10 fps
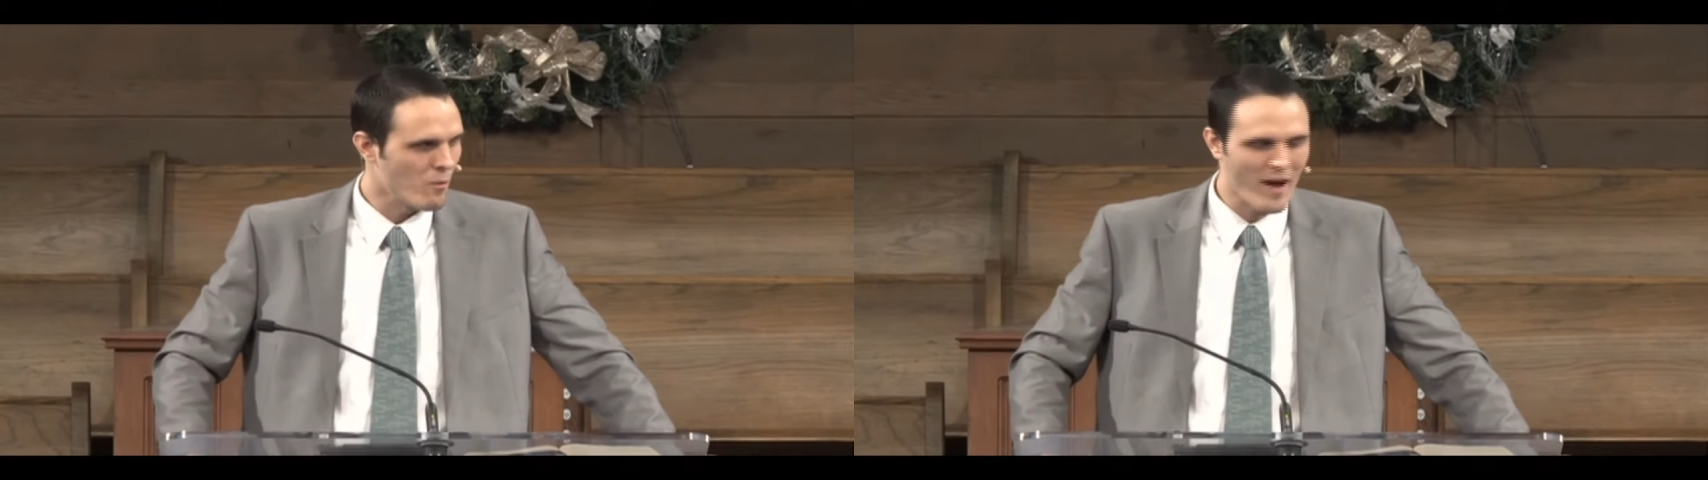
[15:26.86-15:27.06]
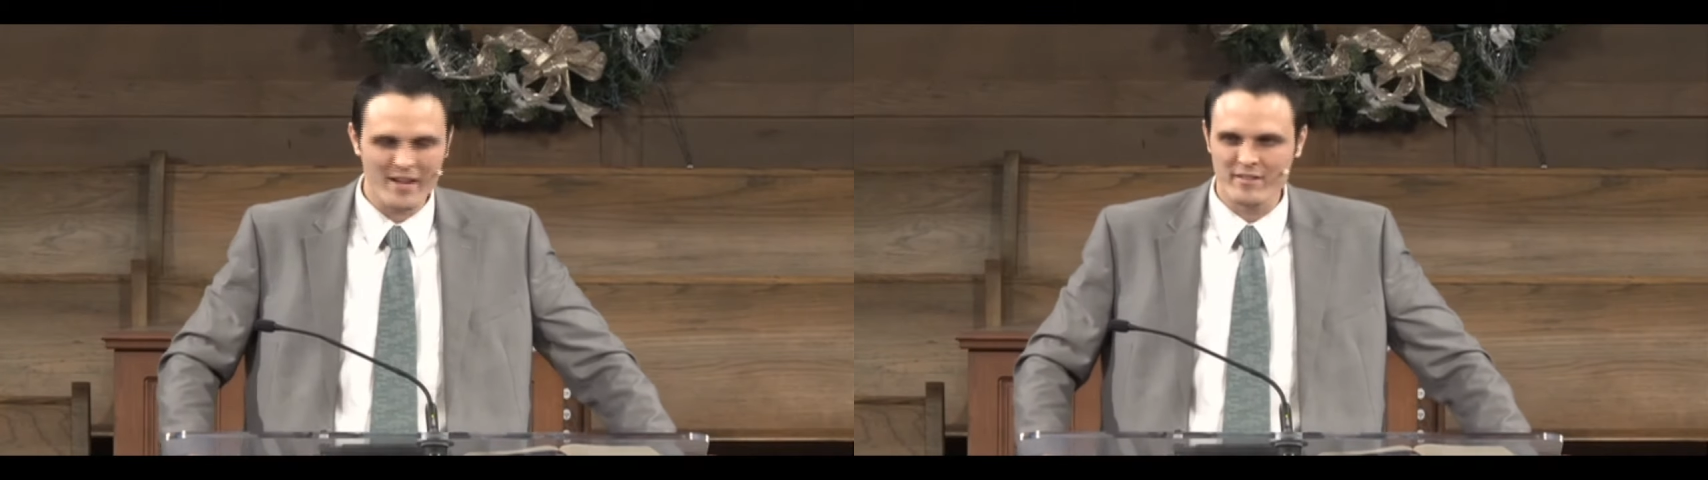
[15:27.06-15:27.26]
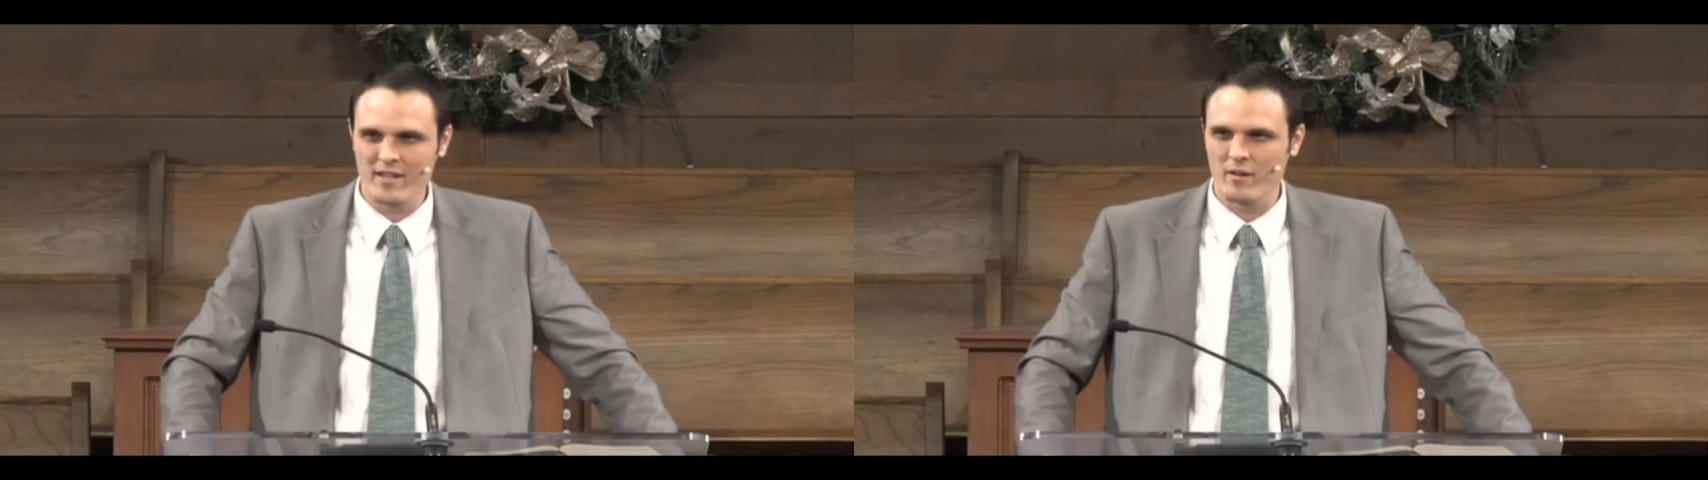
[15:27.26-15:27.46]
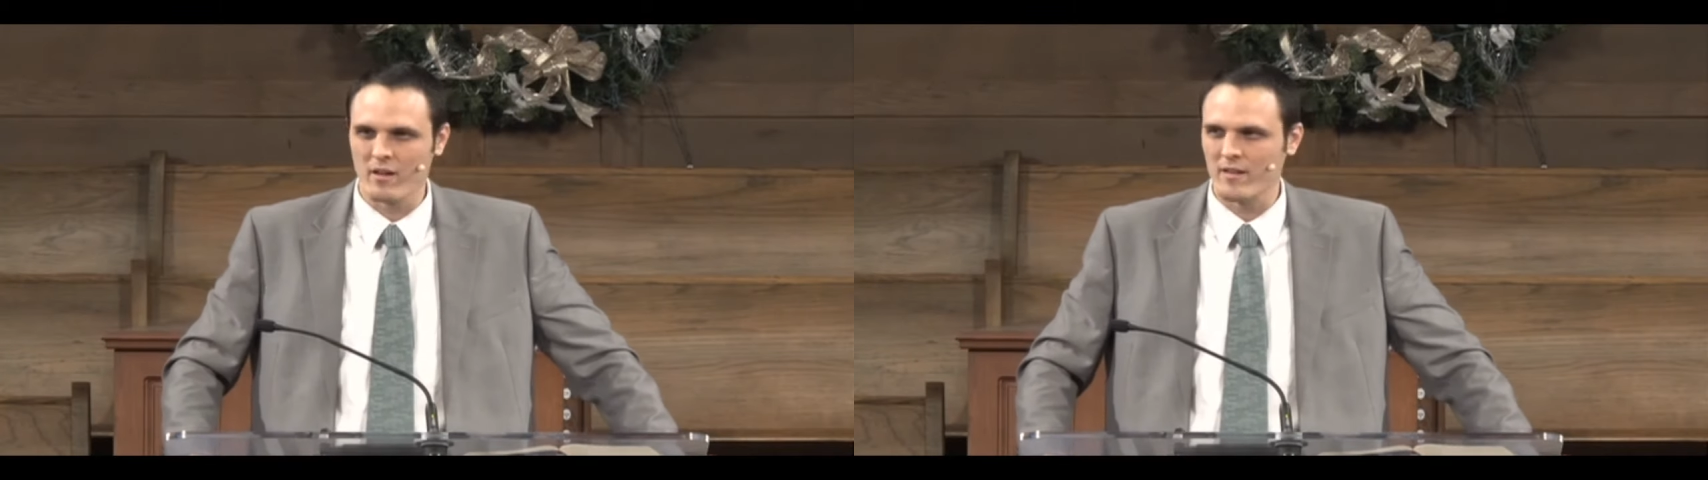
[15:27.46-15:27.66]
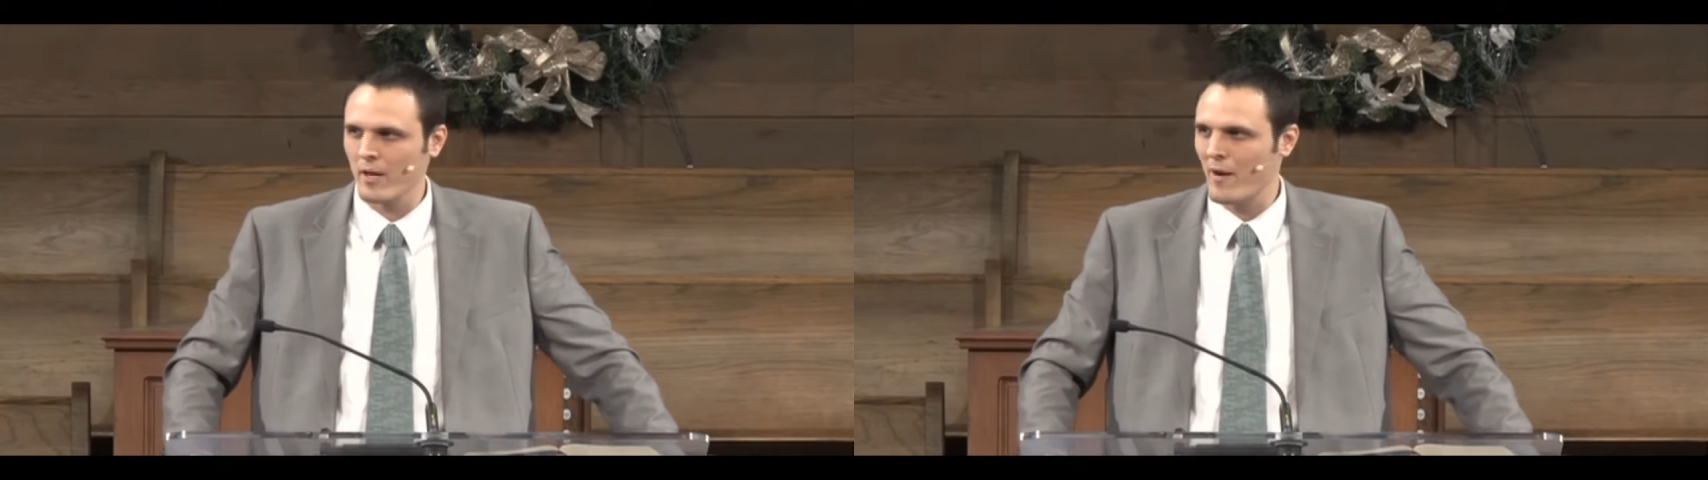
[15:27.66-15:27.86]
Why is he going
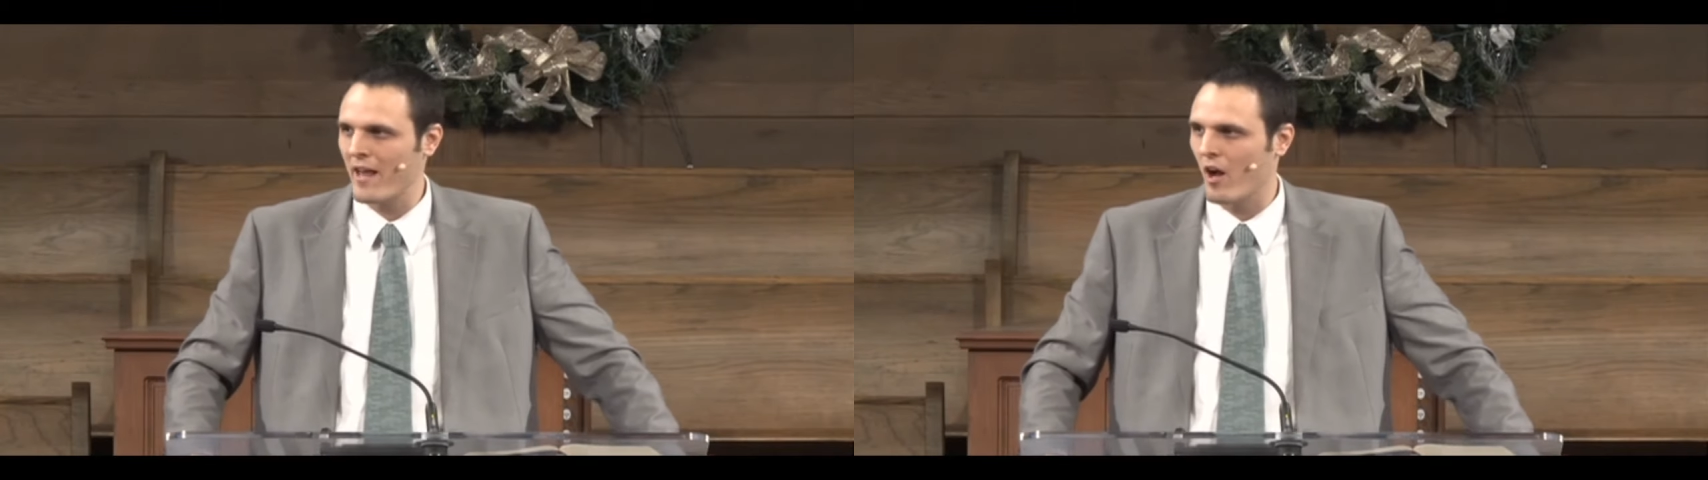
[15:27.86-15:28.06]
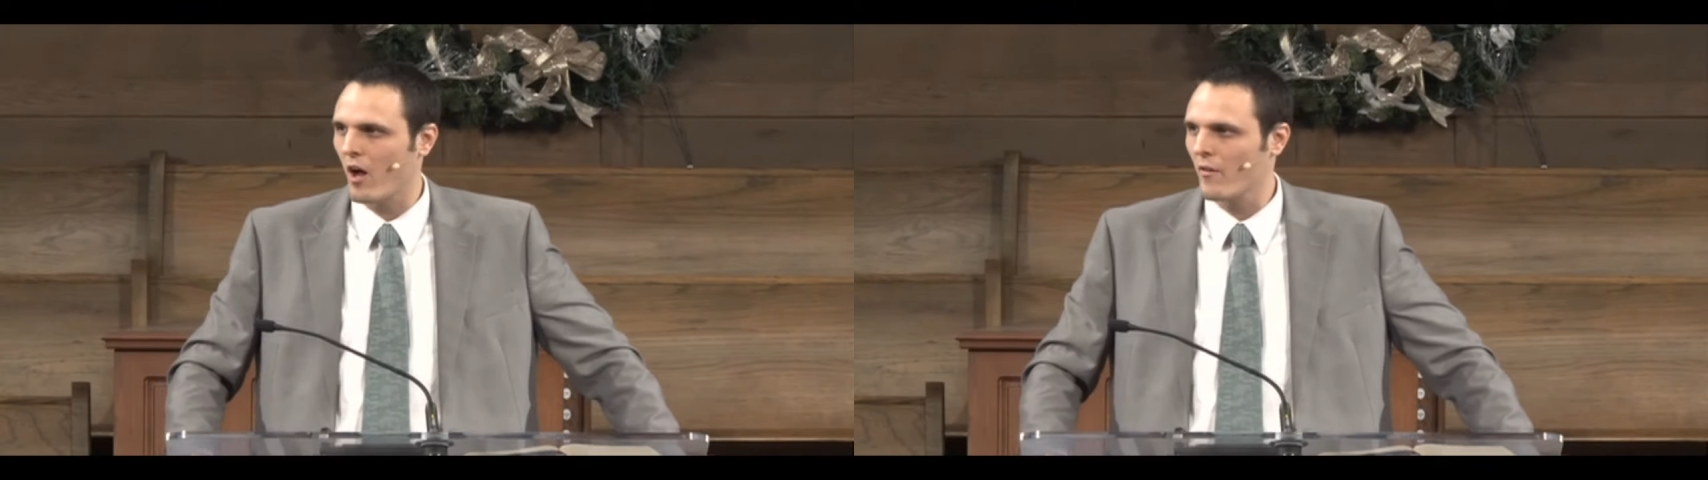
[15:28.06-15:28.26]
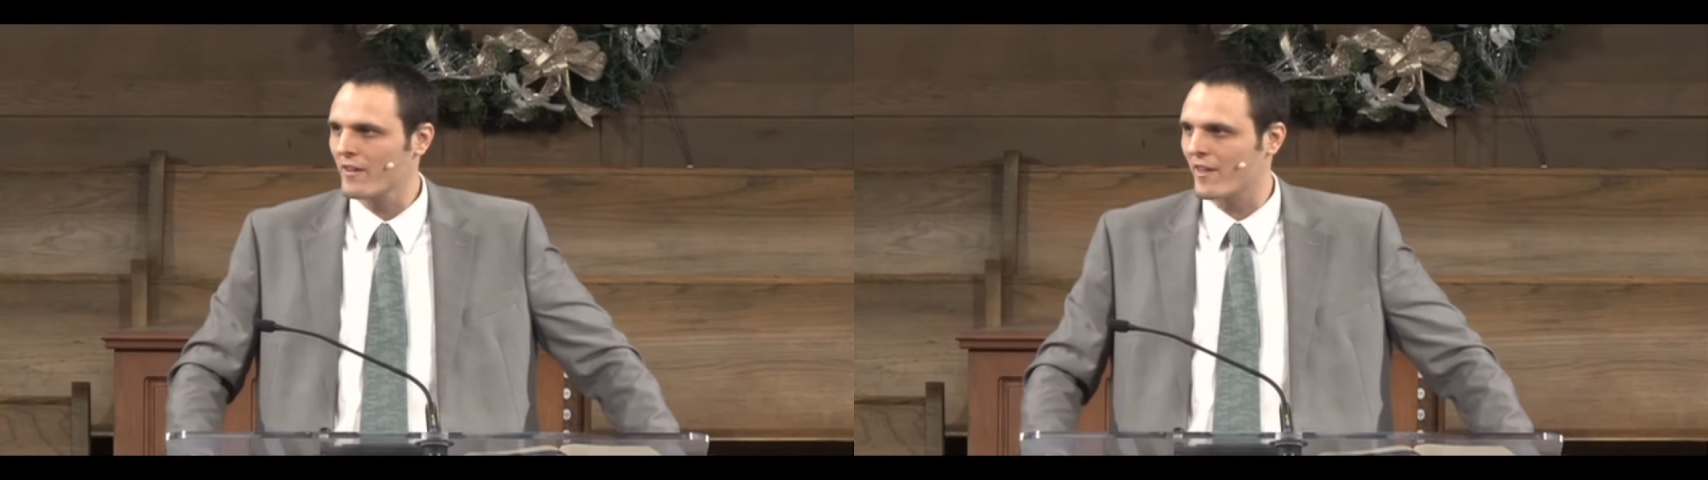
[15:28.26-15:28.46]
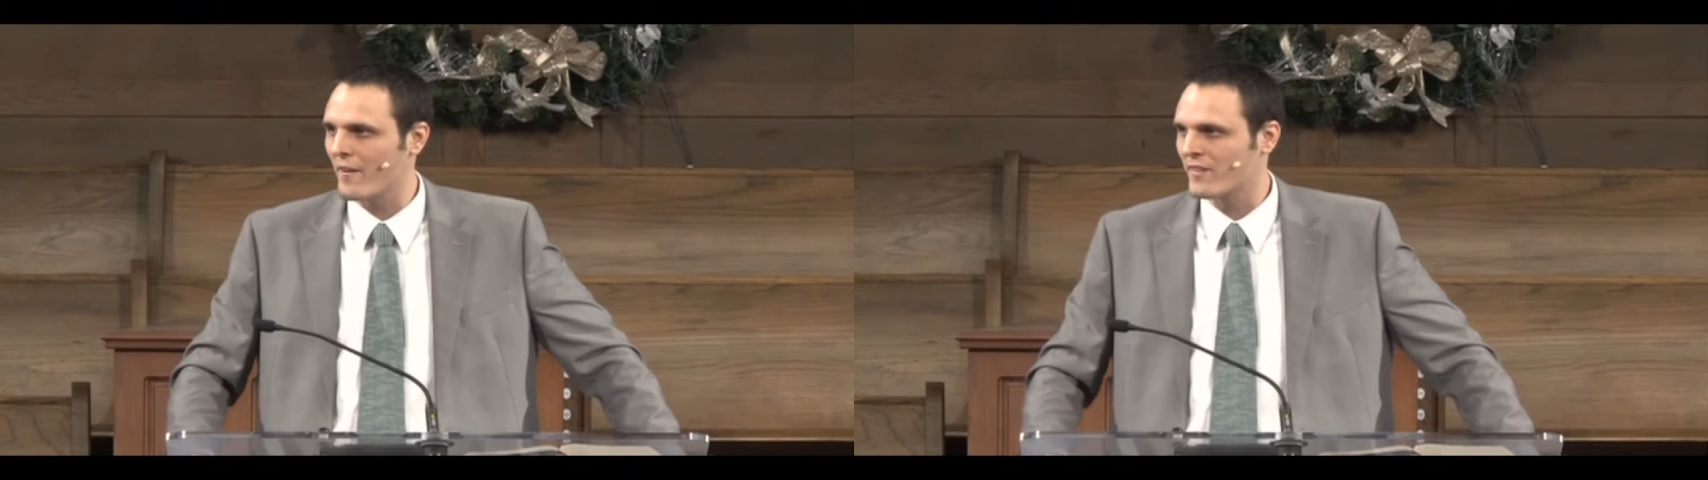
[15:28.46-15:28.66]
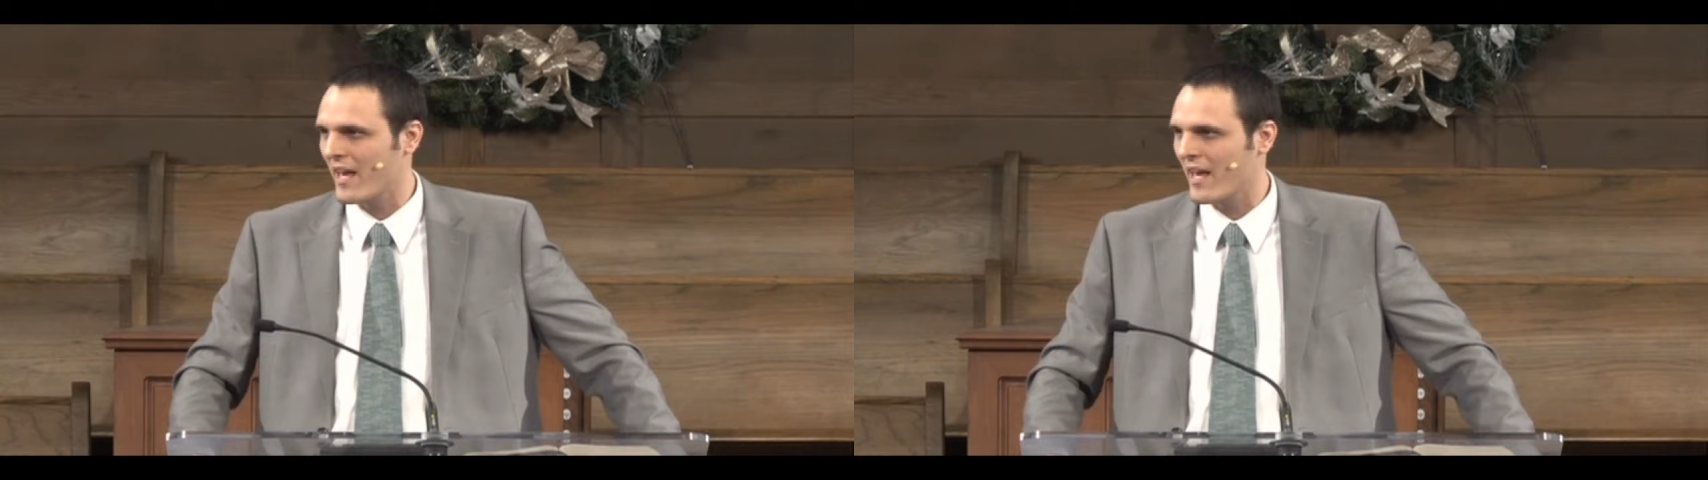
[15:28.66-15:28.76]
to liquidate all his life